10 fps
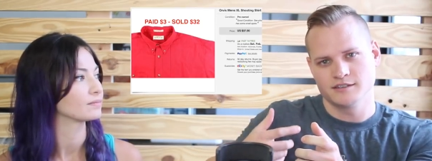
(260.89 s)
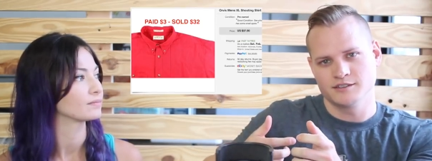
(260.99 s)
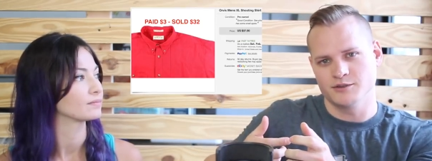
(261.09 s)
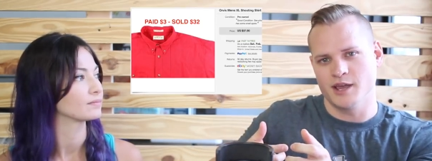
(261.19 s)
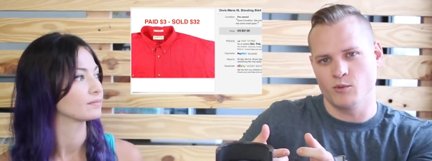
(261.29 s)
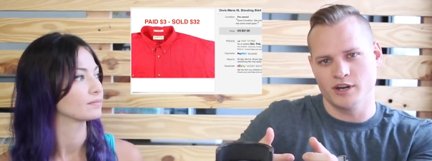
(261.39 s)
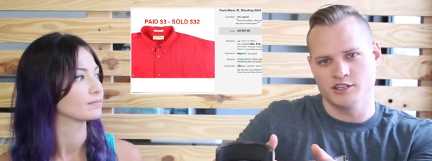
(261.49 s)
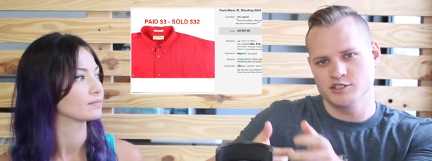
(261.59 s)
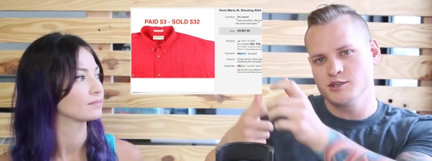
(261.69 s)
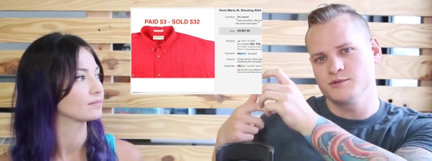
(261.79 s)
Speaker 1: so that when
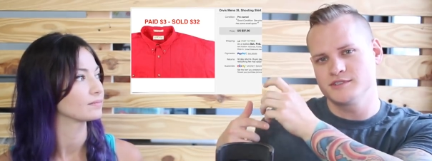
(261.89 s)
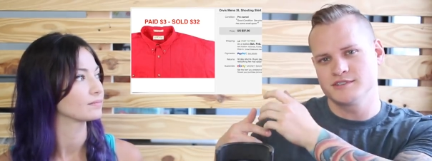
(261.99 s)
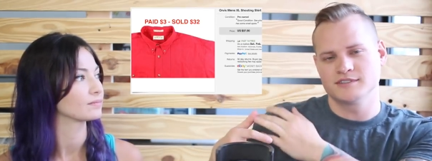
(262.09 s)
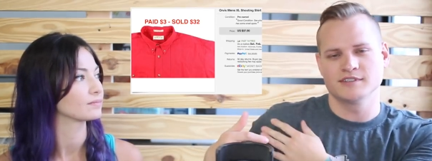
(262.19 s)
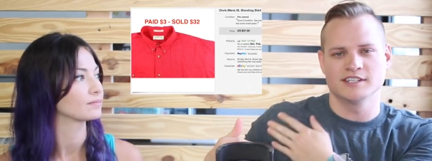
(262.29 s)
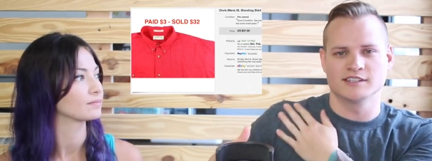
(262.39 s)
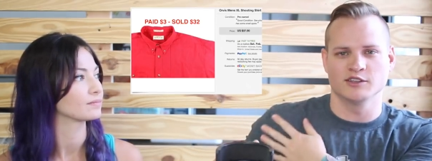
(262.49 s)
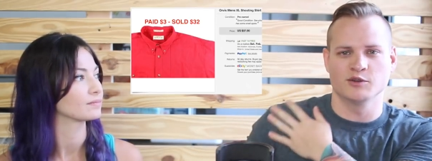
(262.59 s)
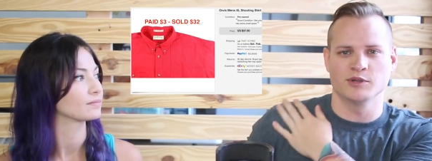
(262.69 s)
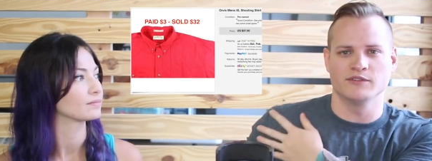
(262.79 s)
it shoots, it's
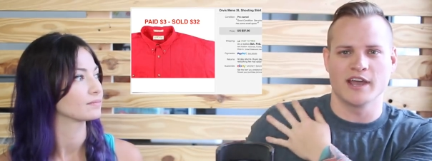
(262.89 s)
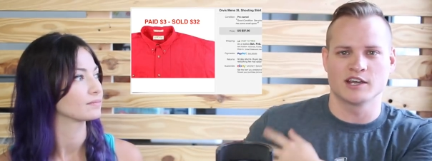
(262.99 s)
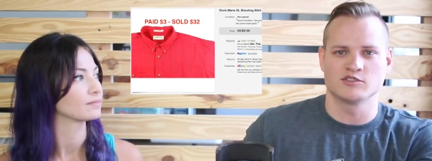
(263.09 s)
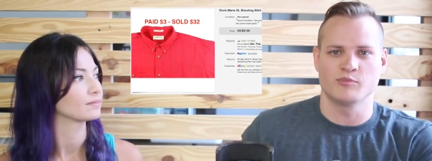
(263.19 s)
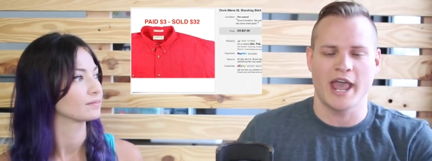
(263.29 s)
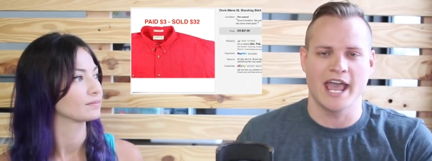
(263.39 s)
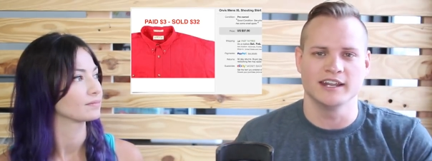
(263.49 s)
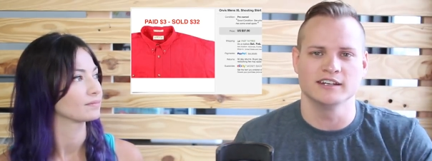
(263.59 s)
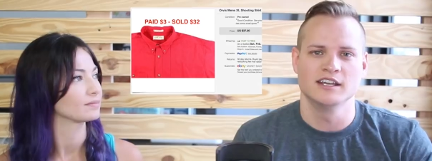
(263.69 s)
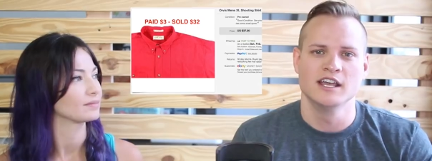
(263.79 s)
a little bit of extra
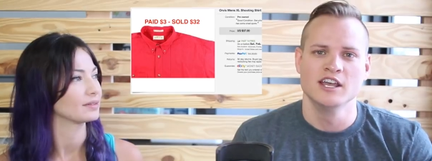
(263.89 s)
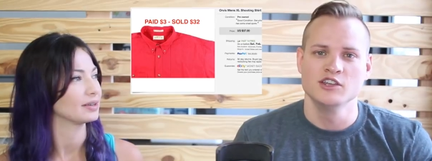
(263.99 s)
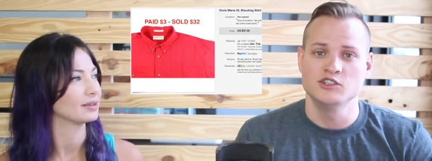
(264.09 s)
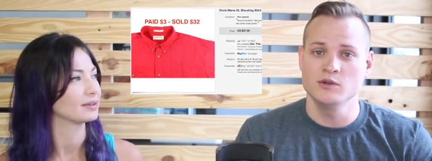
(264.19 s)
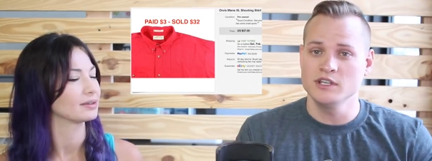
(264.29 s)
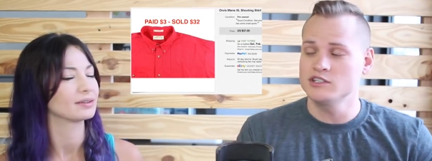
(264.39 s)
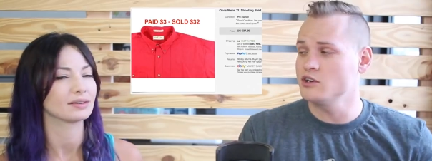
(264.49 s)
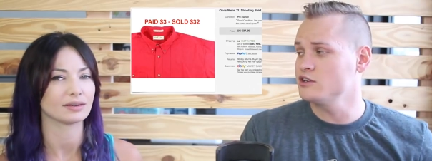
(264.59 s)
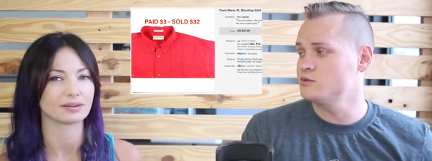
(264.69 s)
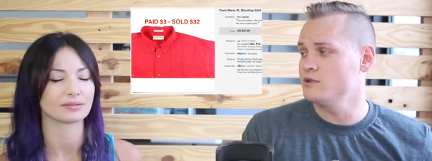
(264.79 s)
padding. Shooting
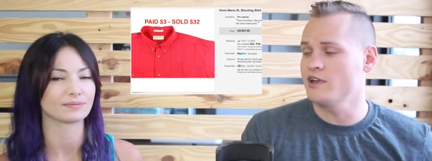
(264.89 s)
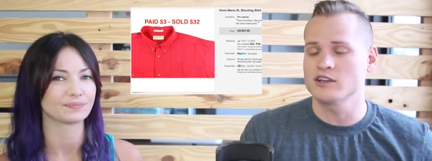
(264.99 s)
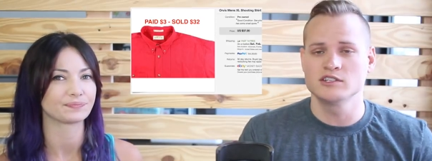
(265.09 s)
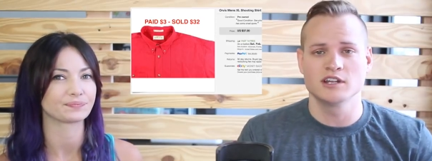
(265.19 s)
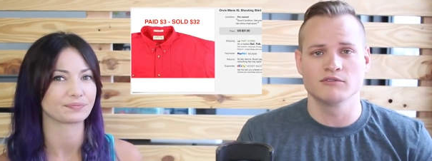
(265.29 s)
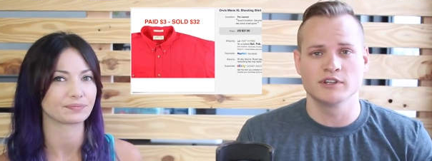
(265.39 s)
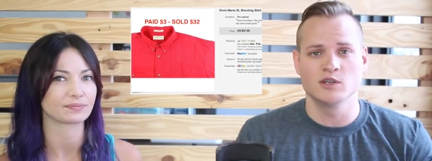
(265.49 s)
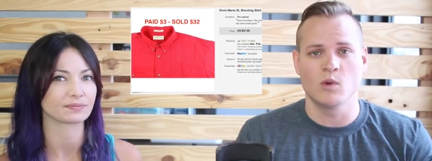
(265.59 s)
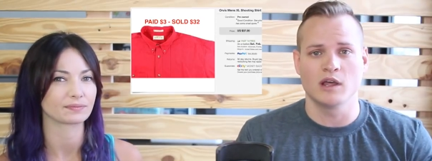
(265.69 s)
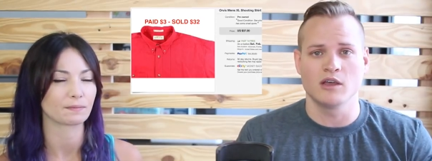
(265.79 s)
shirts we've actually done
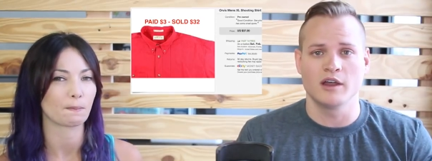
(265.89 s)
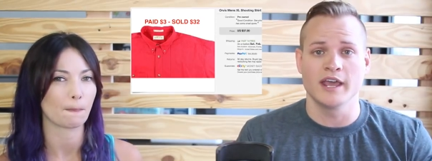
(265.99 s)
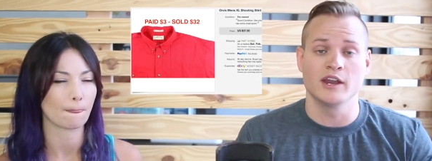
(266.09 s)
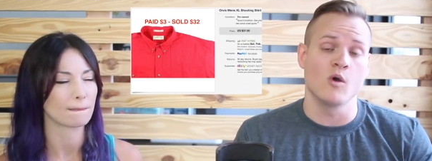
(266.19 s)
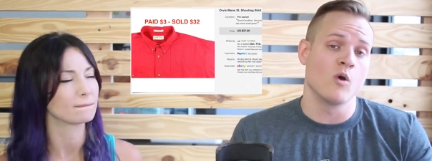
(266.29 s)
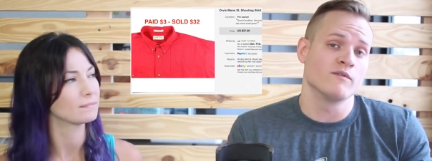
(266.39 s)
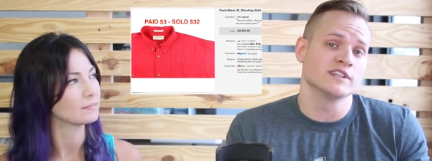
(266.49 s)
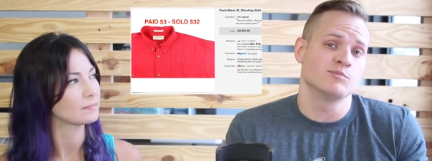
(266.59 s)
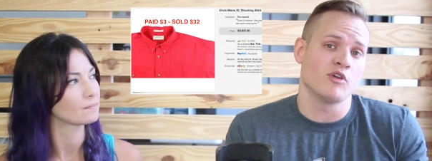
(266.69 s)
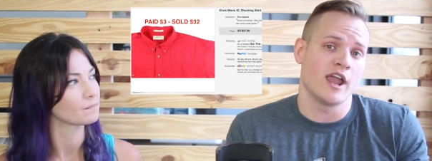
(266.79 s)
really well on, and
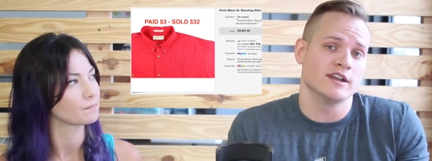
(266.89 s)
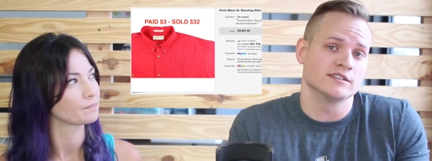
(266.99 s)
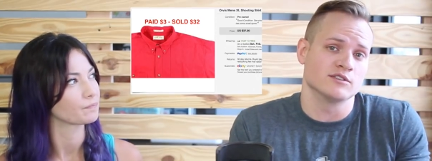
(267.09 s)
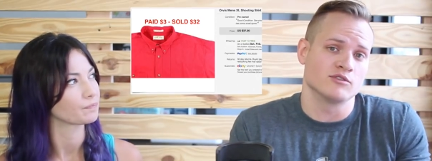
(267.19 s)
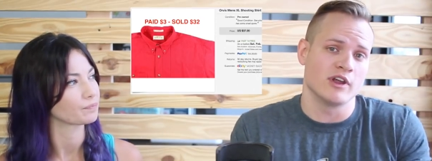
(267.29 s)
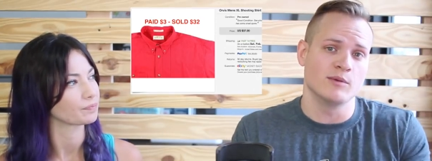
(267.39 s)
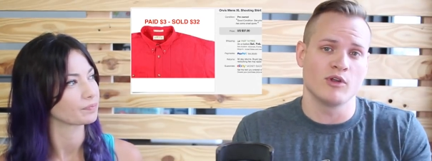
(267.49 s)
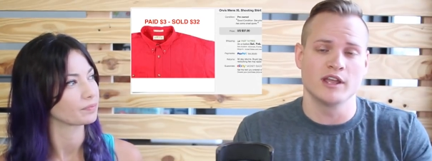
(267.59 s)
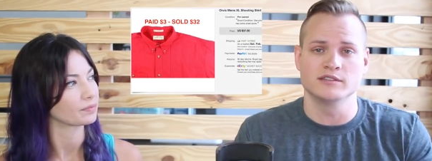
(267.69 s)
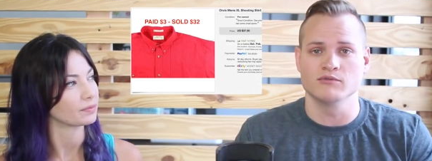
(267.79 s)
Orvis brand is a great
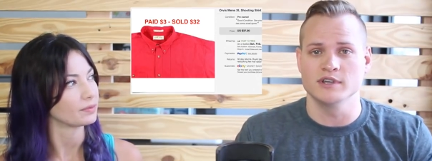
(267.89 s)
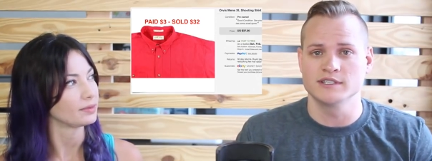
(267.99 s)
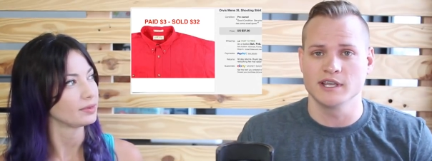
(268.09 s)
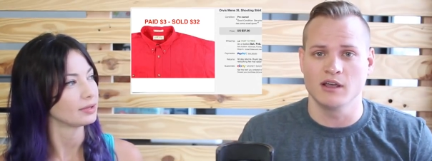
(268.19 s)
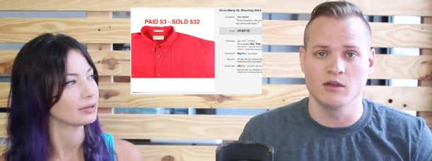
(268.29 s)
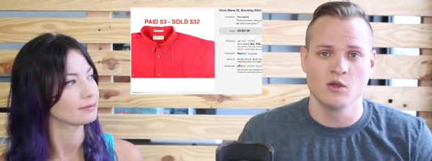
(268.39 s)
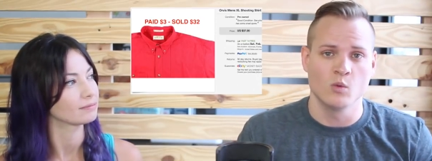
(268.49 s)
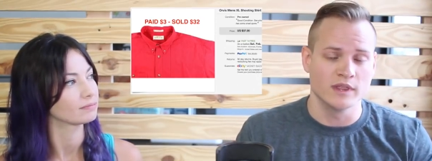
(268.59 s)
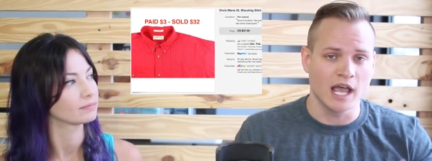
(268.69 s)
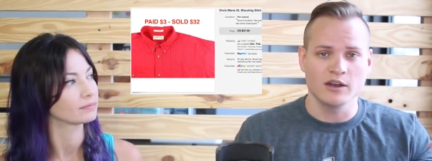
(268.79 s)
brand to resell
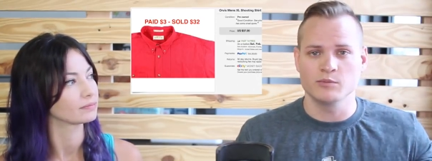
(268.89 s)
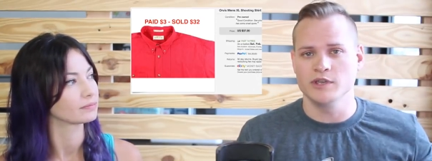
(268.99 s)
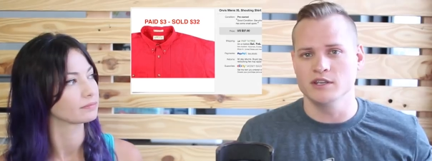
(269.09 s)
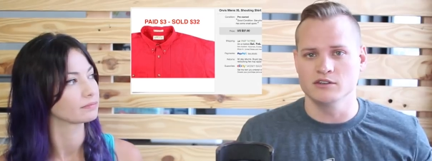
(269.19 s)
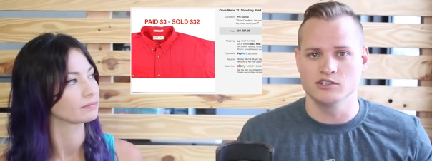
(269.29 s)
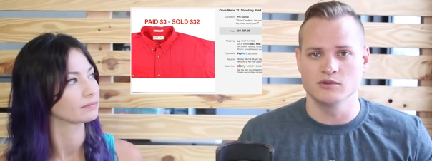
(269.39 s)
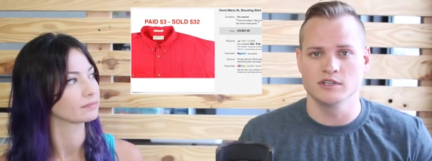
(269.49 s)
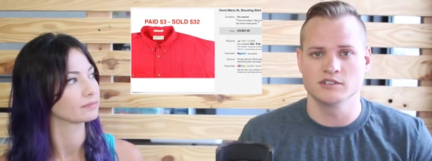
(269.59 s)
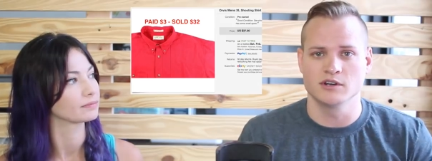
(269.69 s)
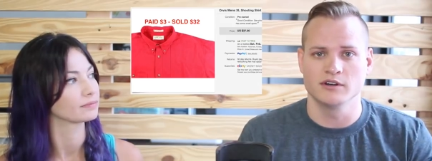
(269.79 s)
without it being a
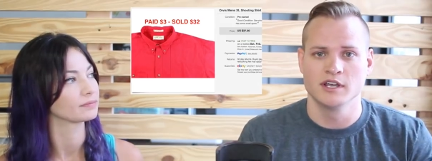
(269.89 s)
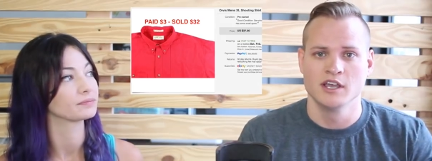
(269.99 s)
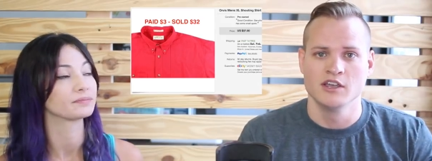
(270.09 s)
shooting shirt.